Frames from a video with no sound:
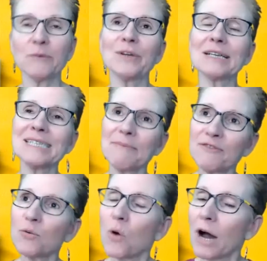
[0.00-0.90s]
Well, except
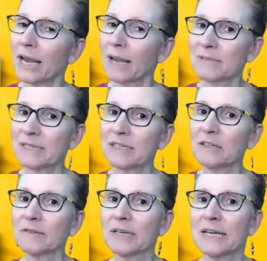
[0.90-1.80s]
for one, I'm
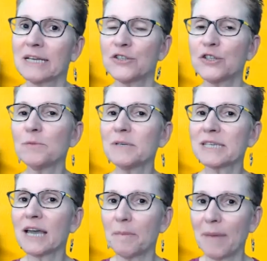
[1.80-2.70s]
still, Zoom is
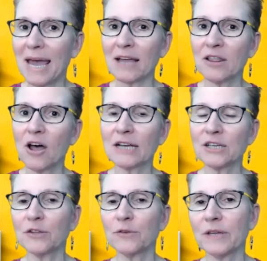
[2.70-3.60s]
kind of backlogged
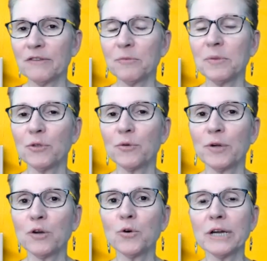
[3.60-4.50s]
on giving me the
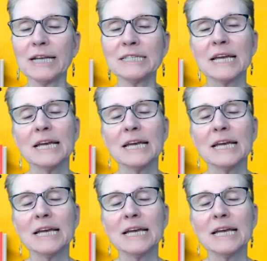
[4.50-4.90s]
recordings.